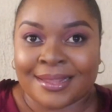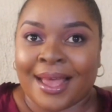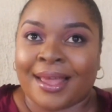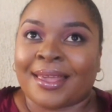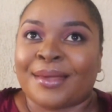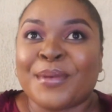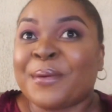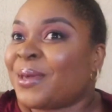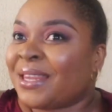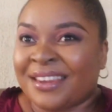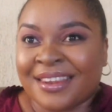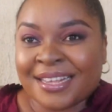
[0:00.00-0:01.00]
Like,
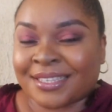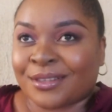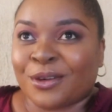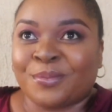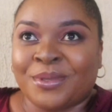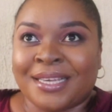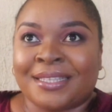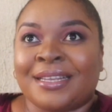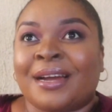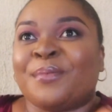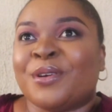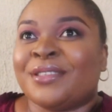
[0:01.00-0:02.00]
maybe the next update
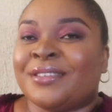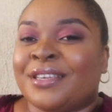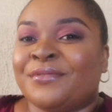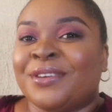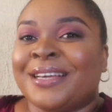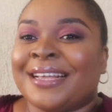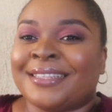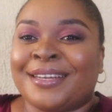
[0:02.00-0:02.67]
that I'm going to give you guys,